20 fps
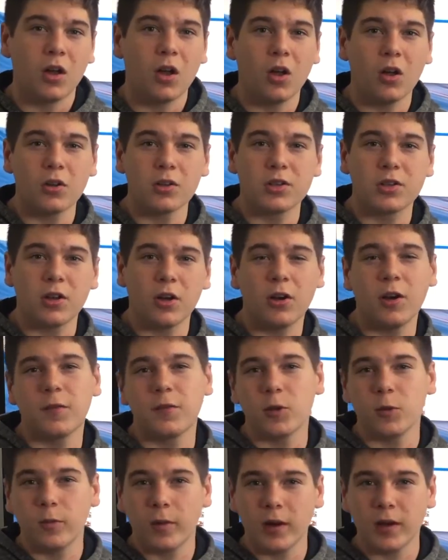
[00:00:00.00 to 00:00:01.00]
Also,
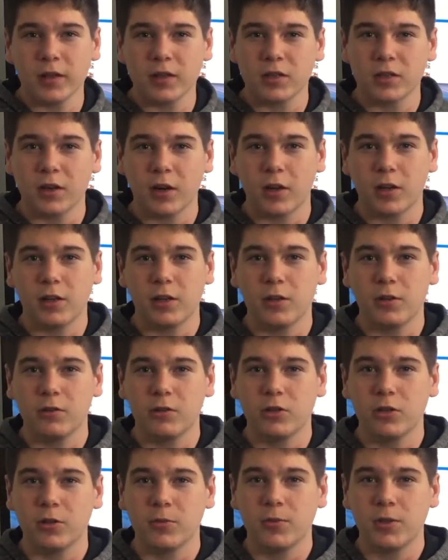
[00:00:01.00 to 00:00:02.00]
if you want to start a
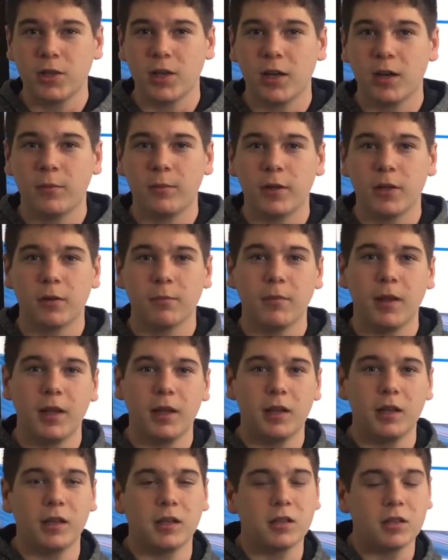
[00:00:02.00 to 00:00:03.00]
YouTube channel but you're
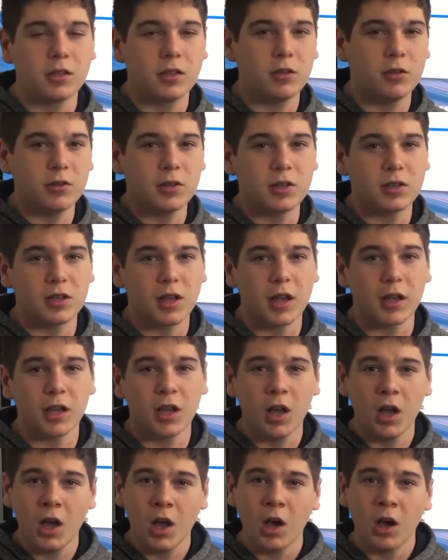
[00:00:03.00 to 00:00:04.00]
making excuses
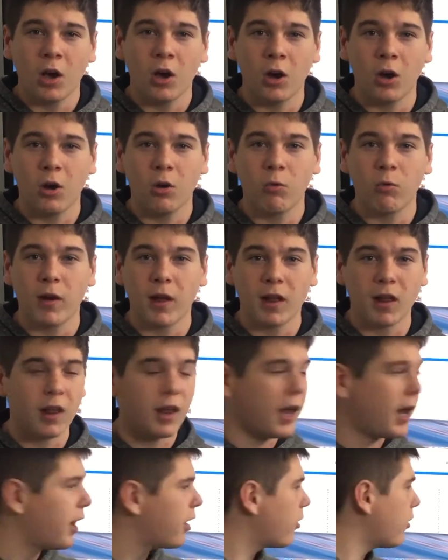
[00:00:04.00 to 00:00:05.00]
like, oh
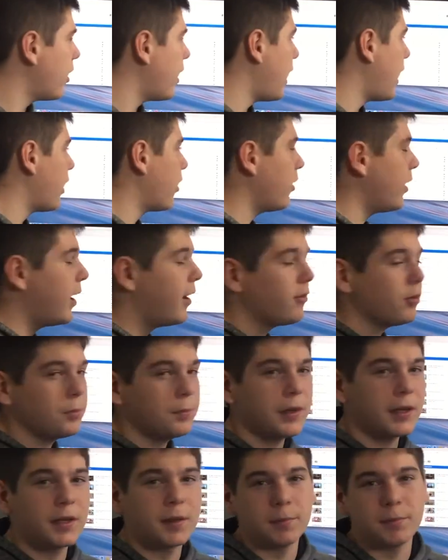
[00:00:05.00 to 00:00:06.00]
well, I don't have a
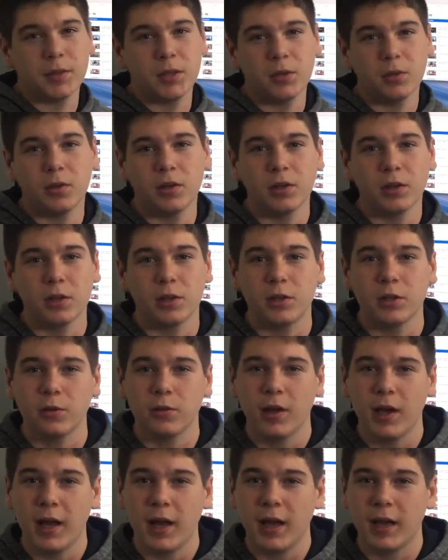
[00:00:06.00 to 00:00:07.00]
big computer to
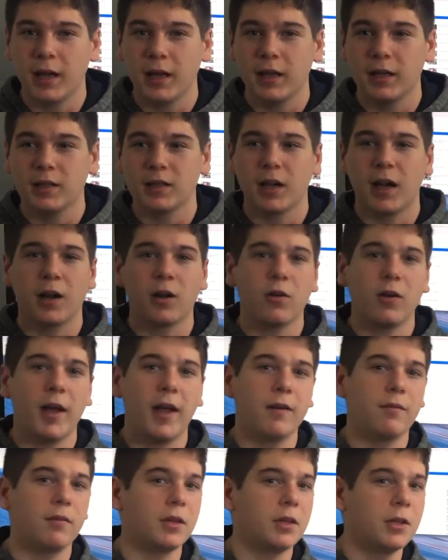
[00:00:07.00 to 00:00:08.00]
do edits, I don't
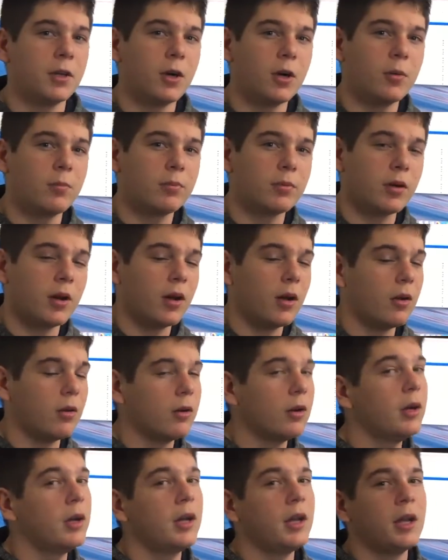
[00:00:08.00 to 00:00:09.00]
have a
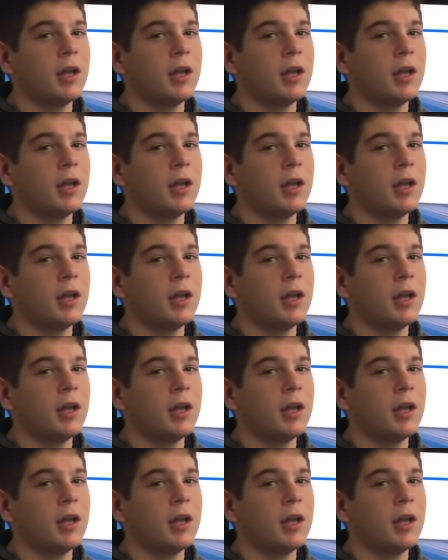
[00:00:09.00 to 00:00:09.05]
GoPro,